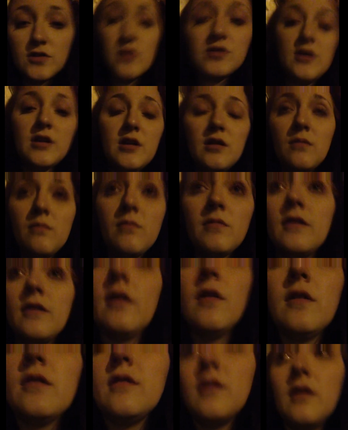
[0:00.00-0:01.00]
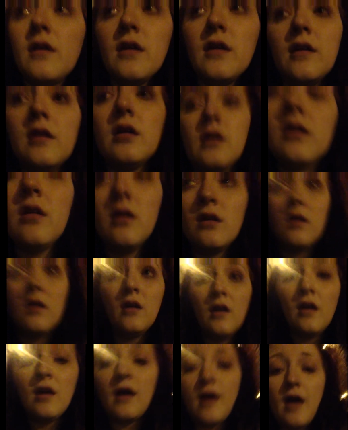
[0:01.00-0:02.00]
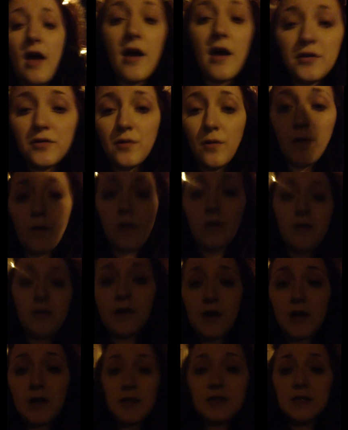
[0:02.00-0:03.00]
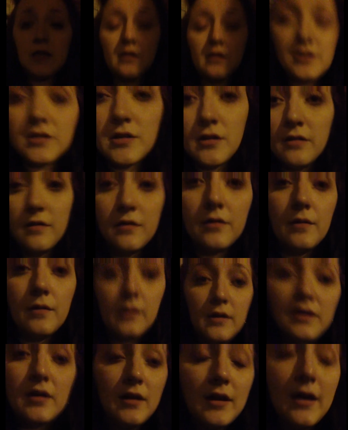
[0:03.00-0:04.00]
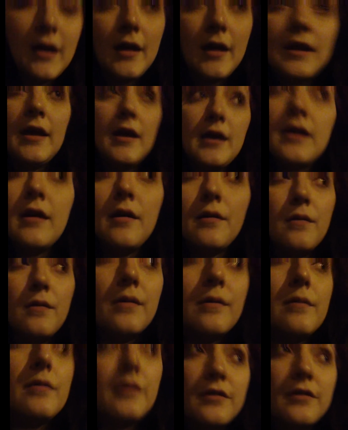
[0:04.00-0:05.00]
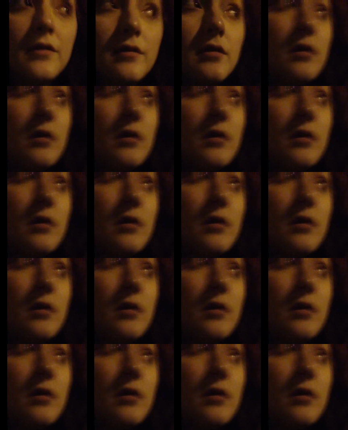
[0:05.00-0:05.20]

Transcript: a shame because, like, I had all the right intentions going into A&E and what was